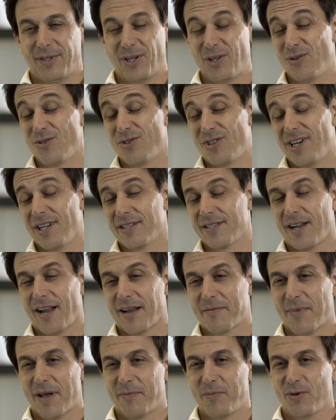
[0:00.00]
Don't know, she doesn't
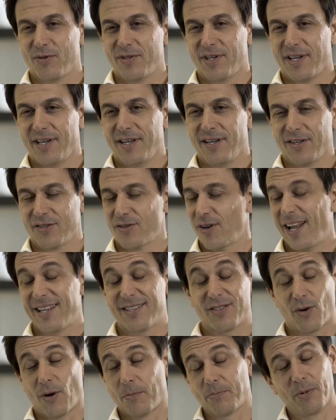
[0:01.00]
like my music either. So
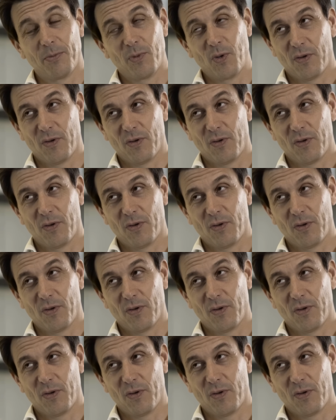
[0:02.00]
let's drop the